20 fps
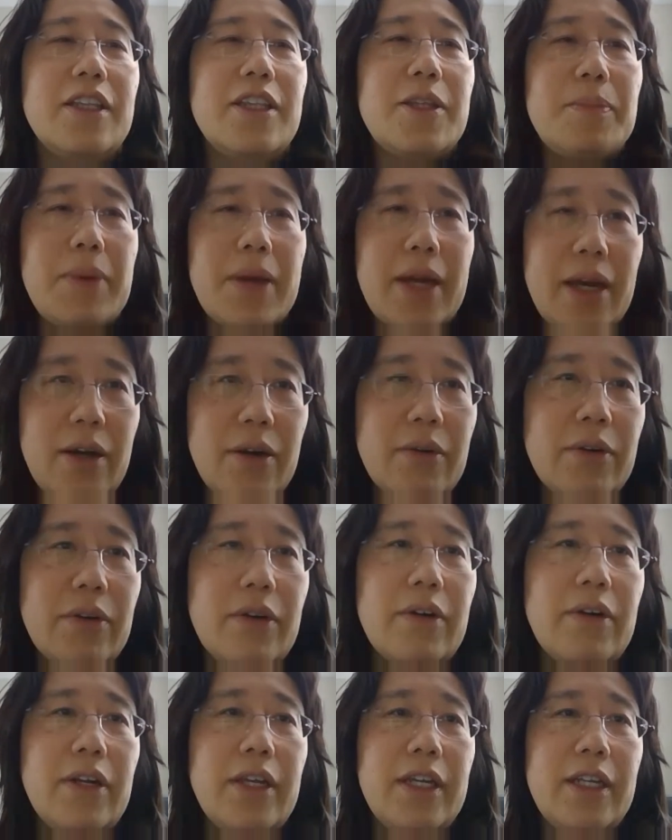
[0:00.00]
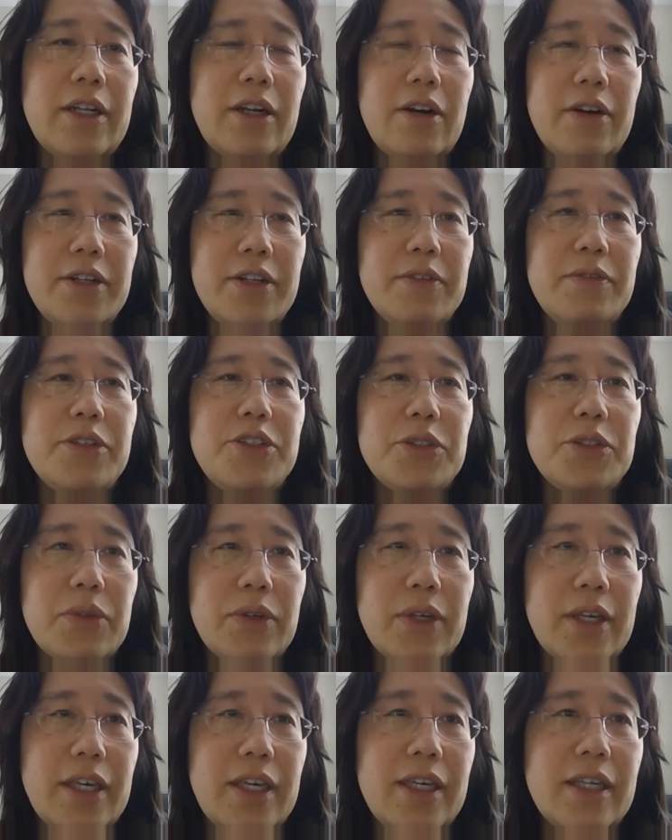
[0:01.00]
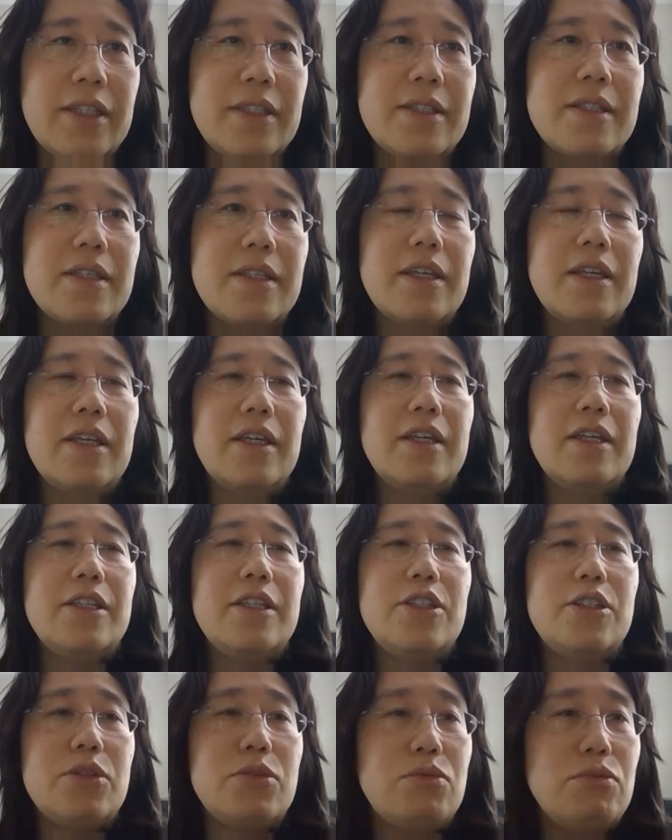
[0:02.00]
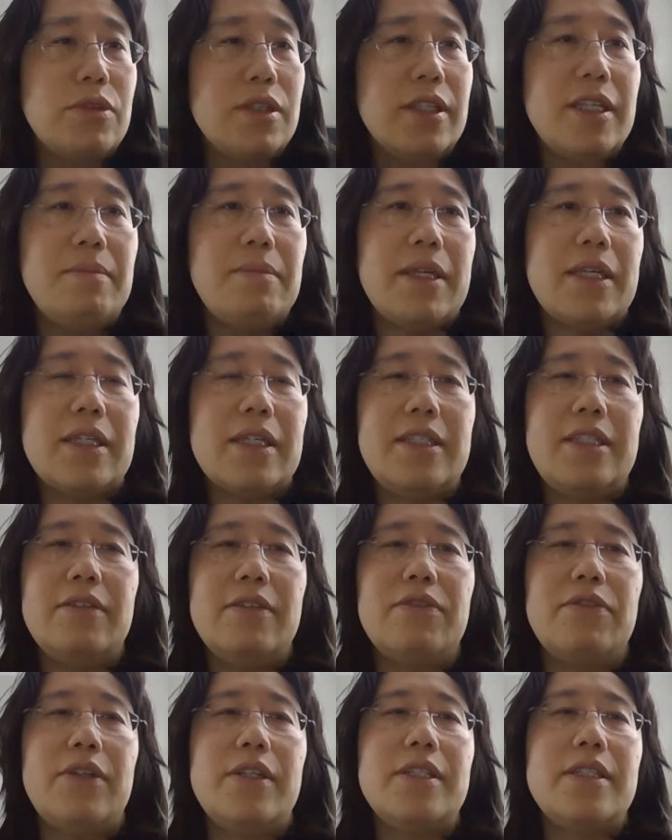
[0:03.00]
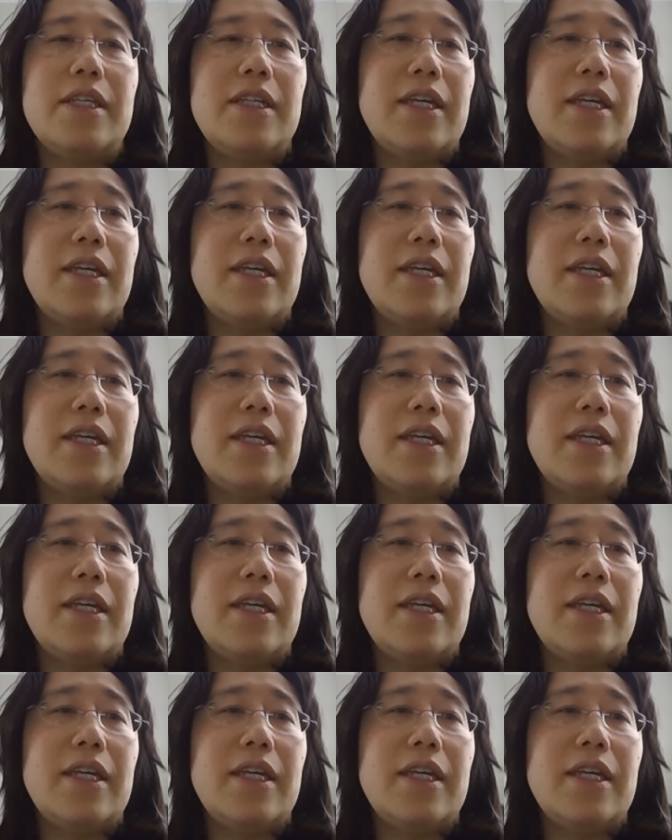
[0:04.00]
the power in our individual hands to really make a difference.